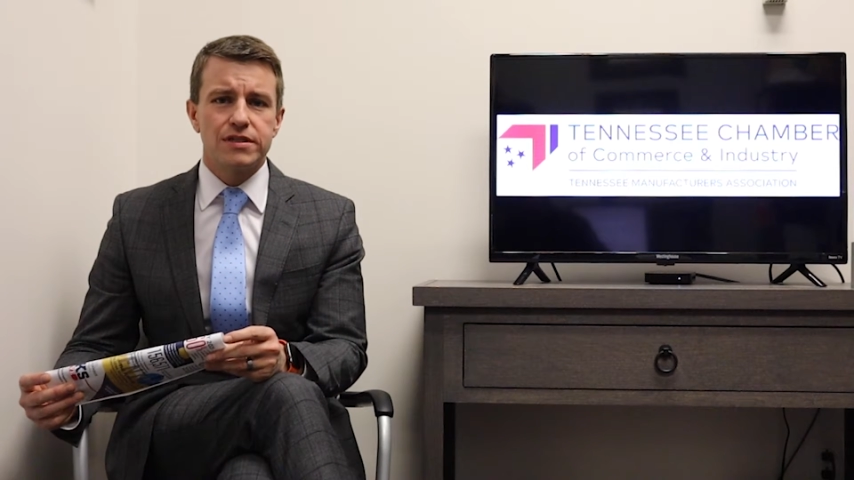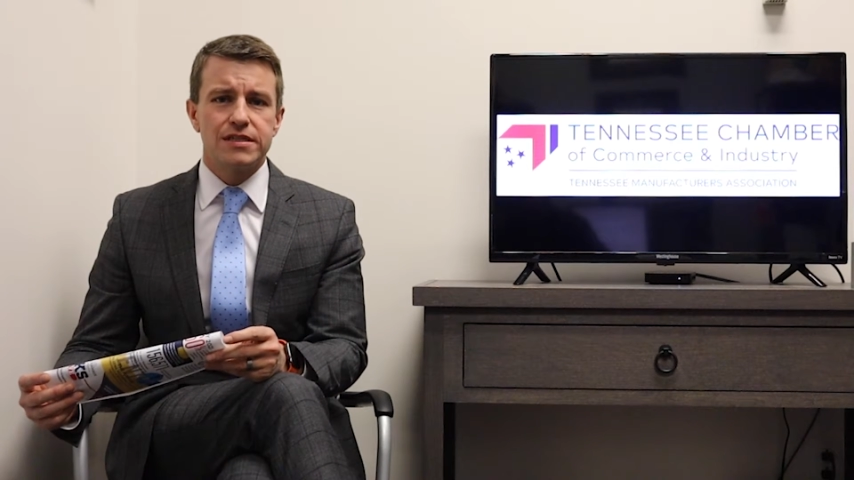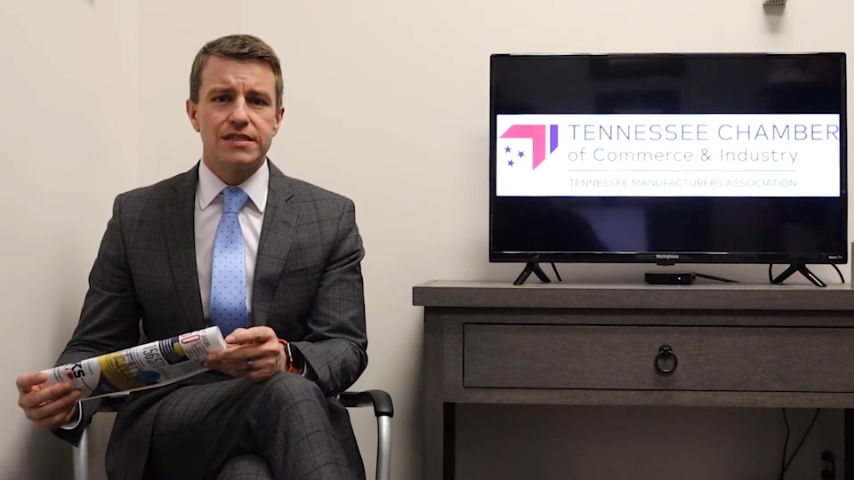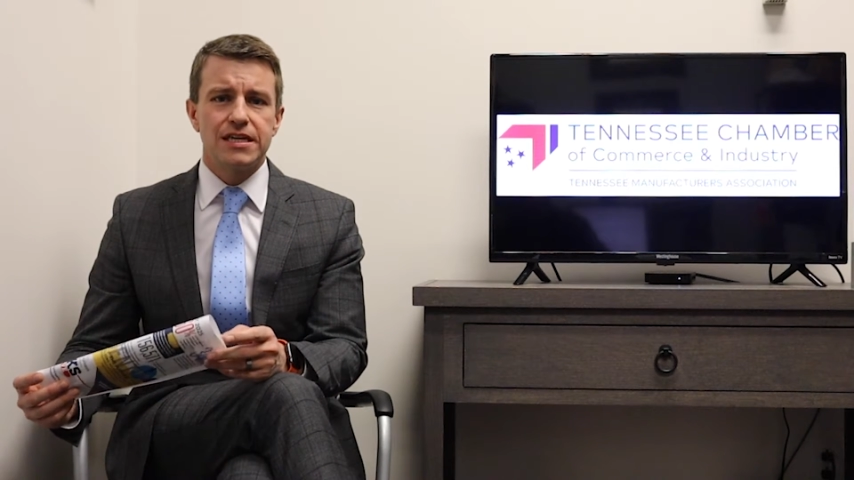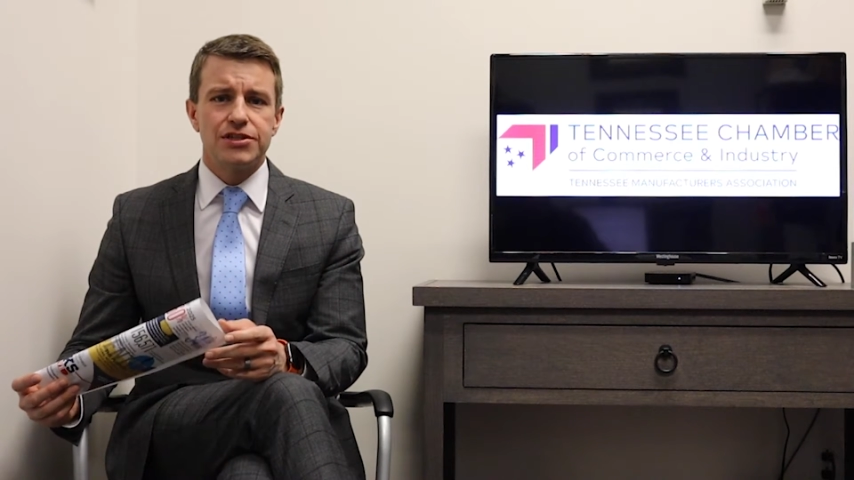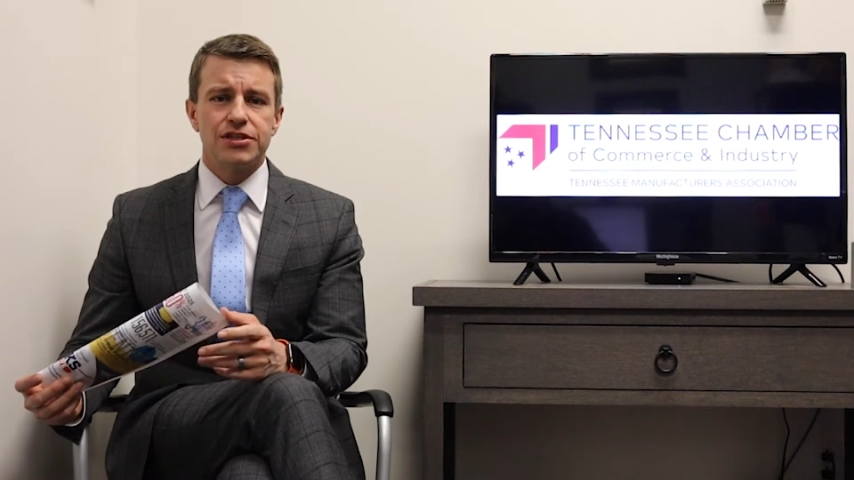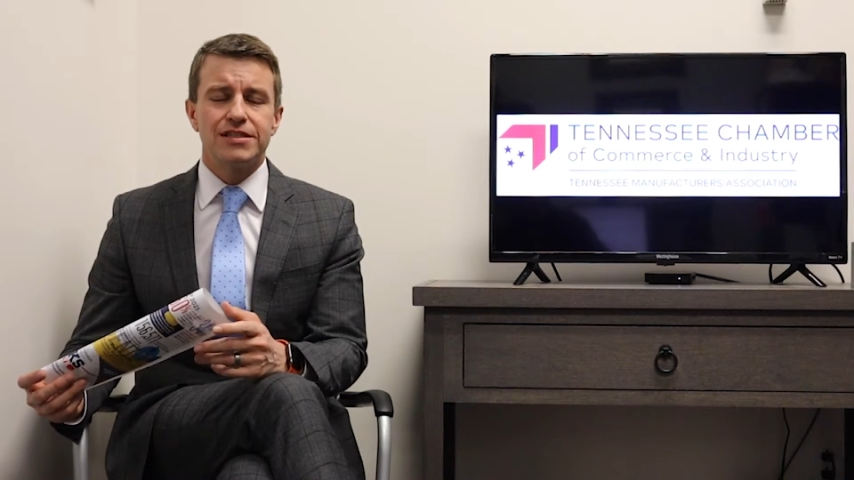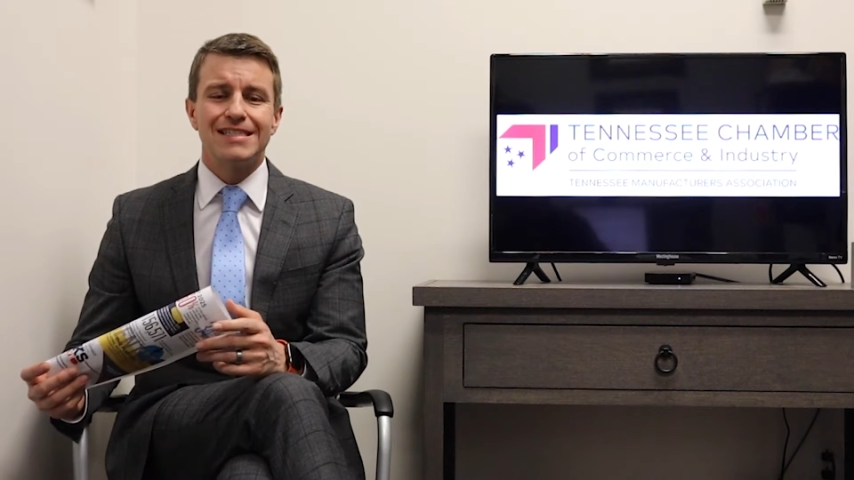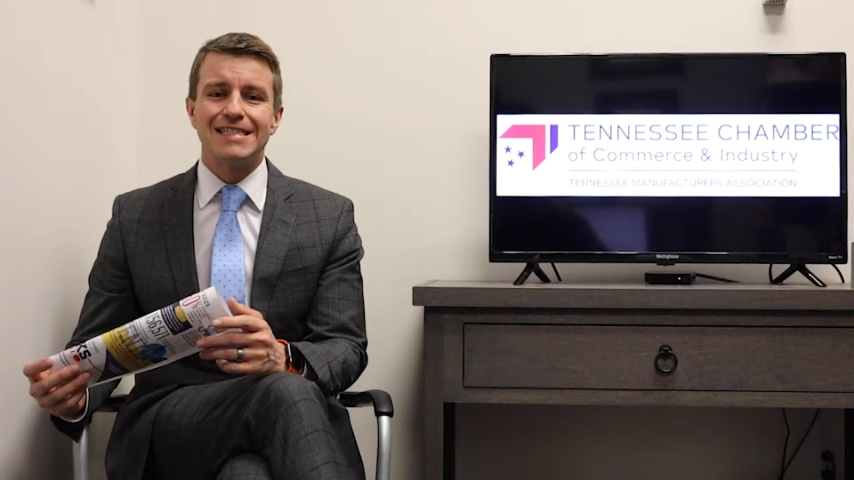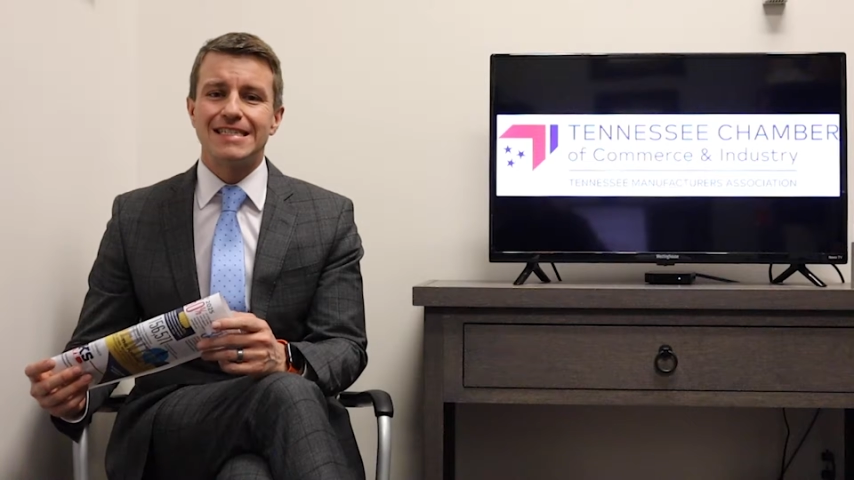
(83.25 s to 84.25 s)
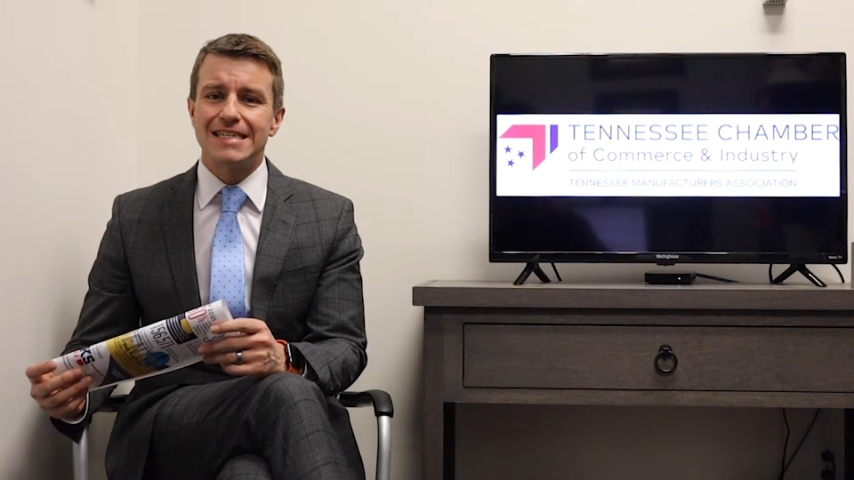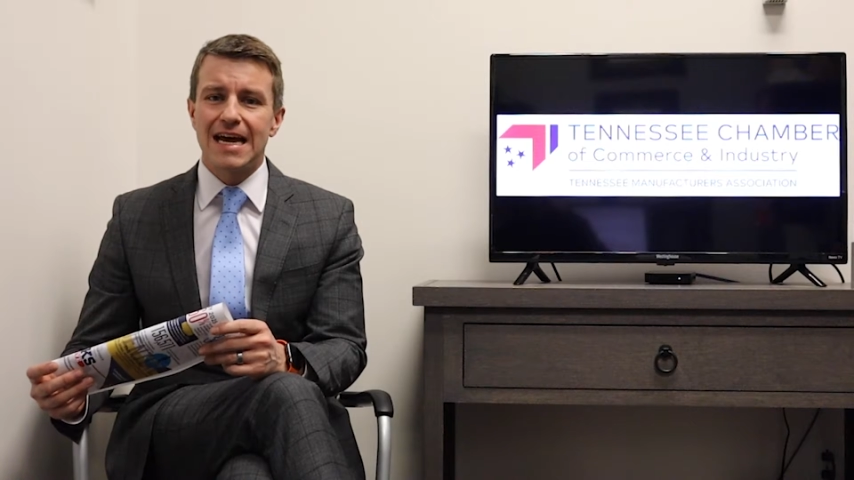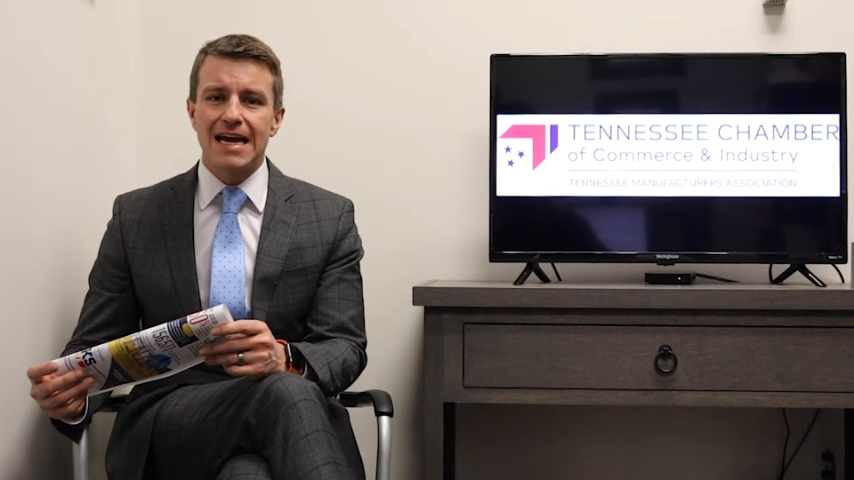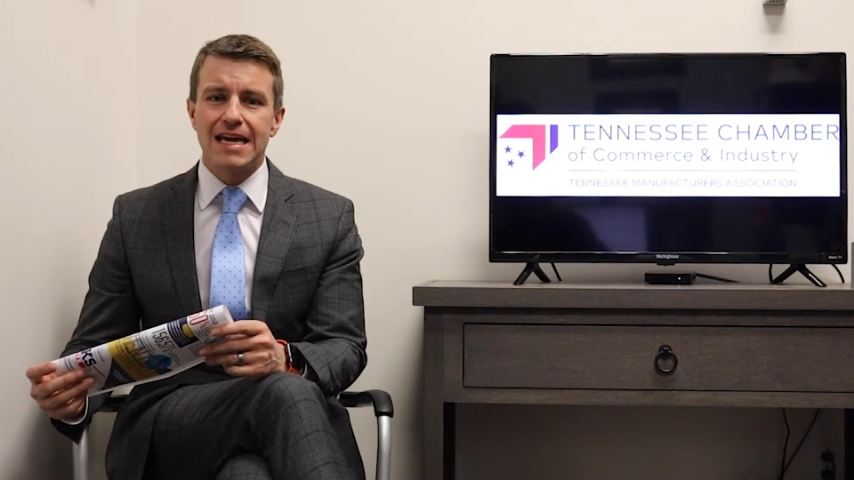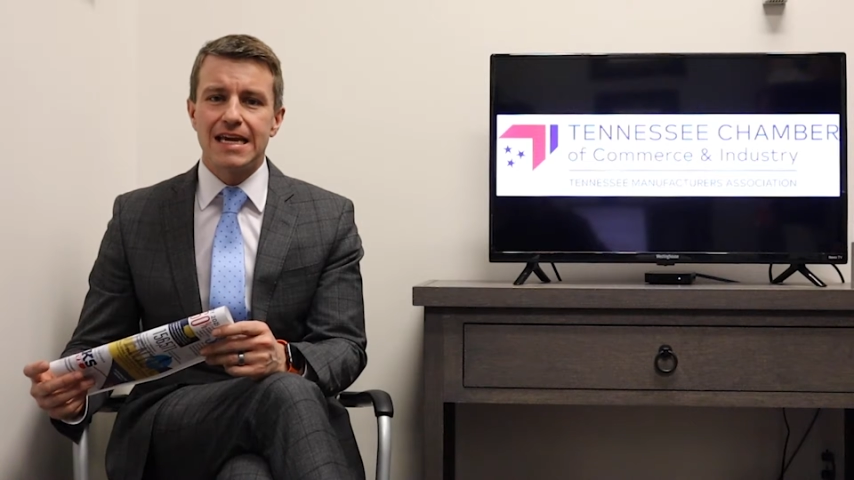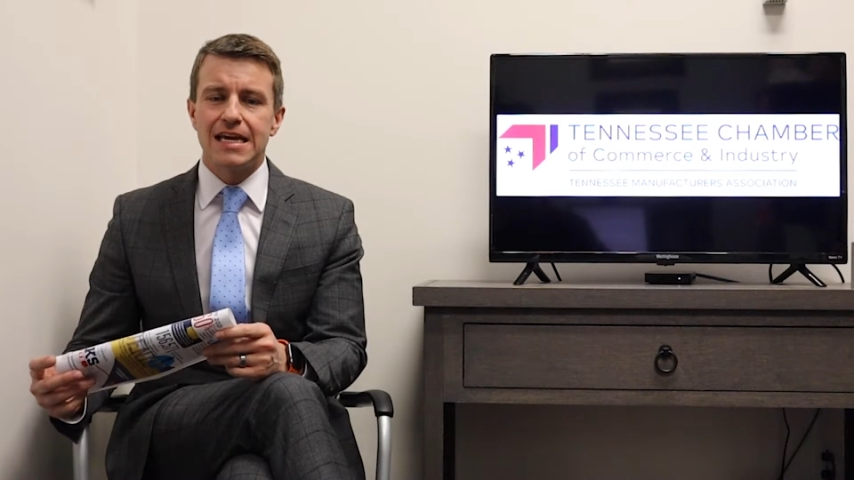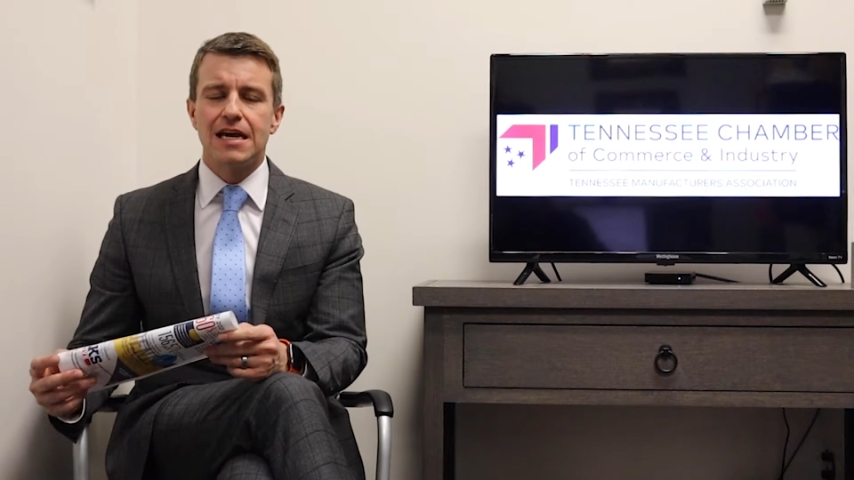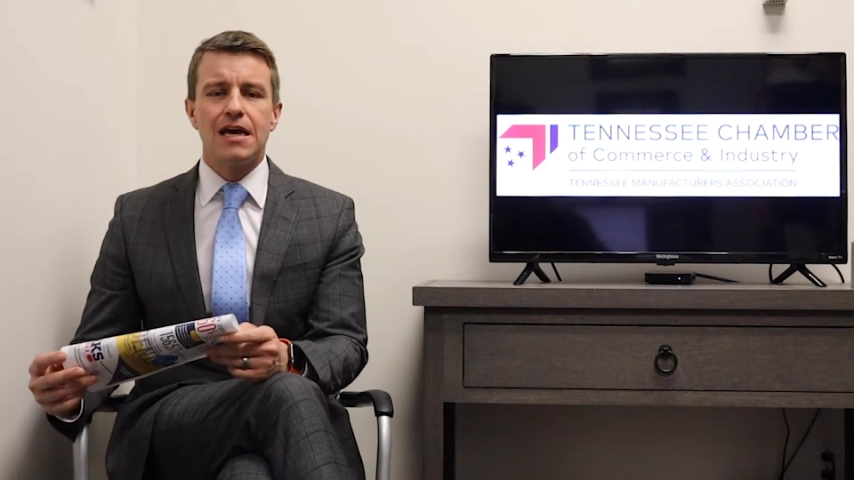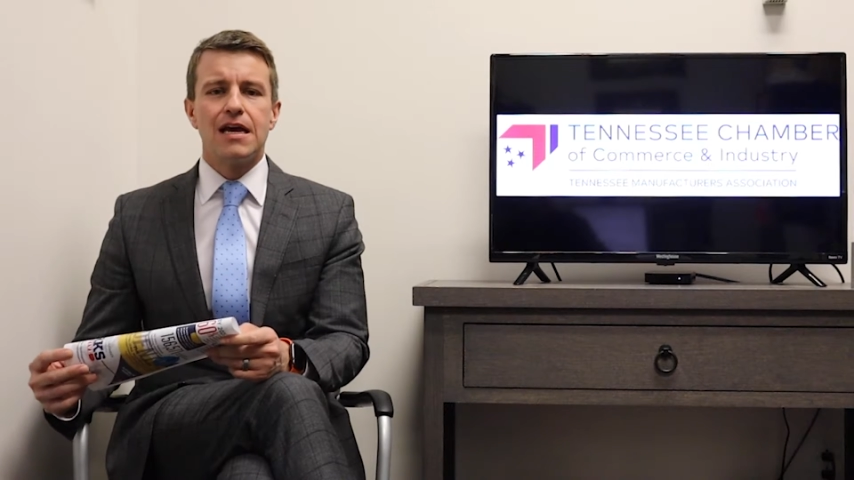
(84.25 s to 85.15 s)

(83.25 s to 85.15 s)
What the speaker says: decision to stay